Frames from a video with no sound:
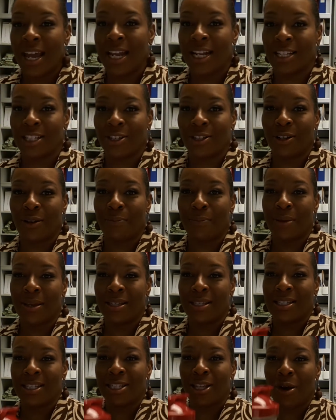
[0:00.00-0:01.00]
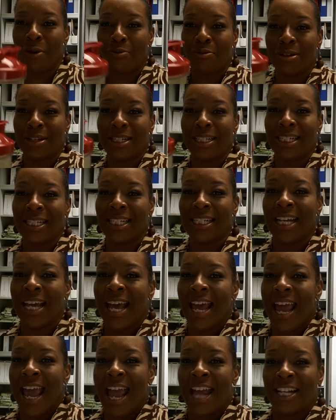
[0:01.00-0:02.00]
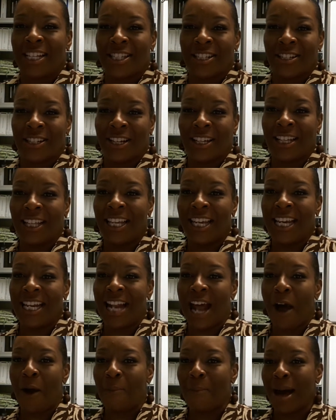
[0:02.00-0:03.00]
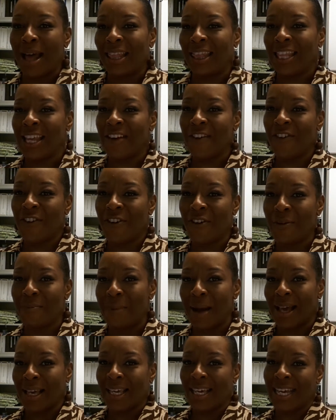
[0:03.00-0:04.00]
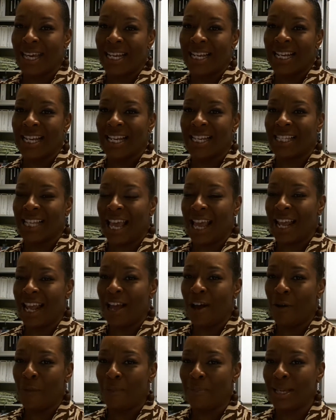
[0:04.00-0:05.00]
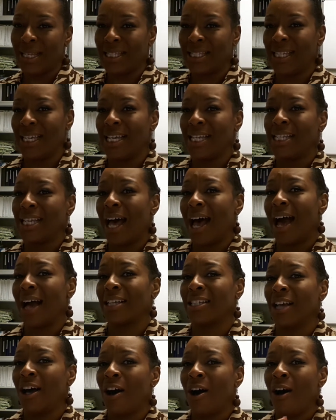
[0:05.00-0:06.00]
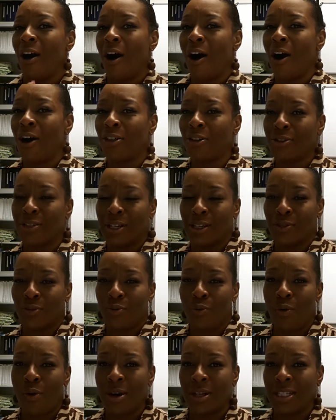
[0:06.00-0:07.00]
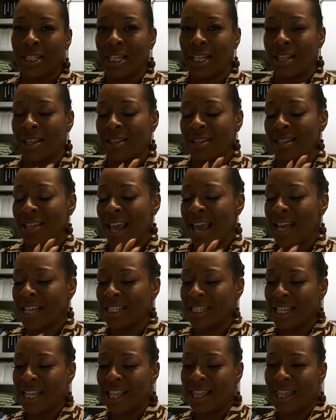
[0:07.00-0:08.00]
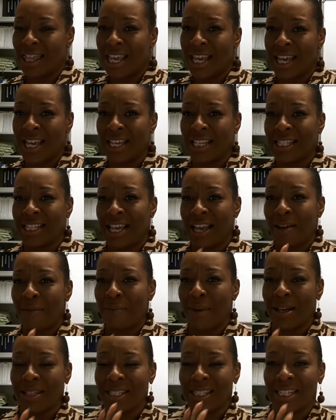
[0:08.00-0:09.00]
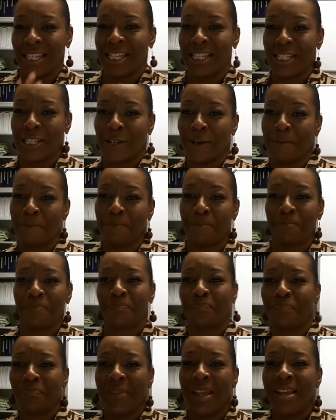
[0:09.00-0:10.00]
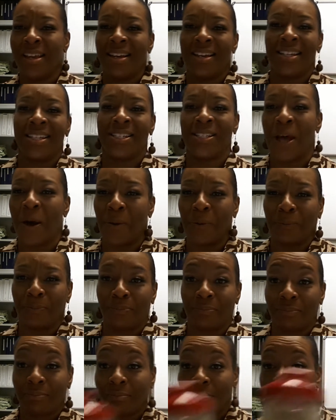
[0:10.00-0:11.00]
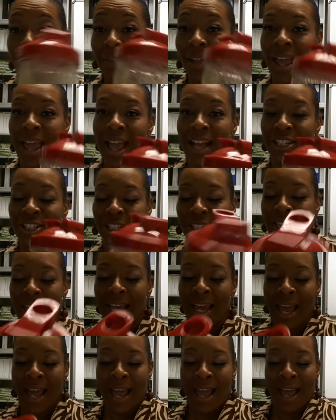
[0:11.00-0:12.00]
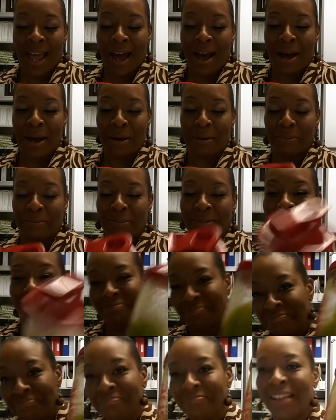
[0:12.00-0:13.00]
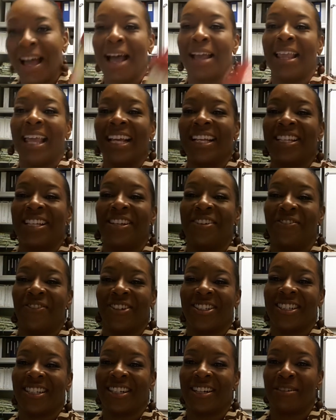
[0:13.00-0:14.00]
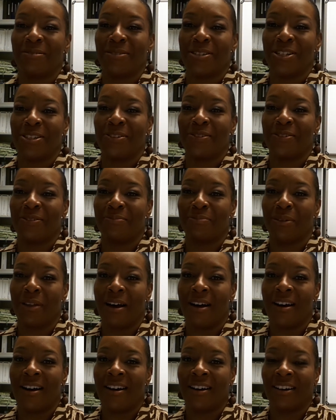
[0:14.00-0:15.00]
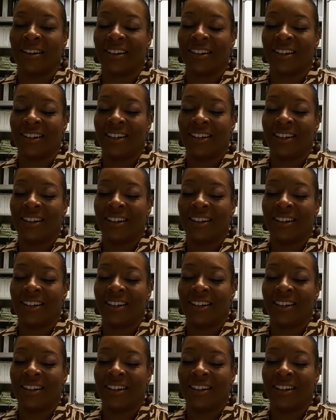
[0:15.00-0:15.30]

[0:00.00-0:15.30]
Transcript: And it's going to be so good. And it's going to clean out my liver and my kidneys and help me detox all those unwanted, nasty things in my system. So, actually, I want to come to you and vlog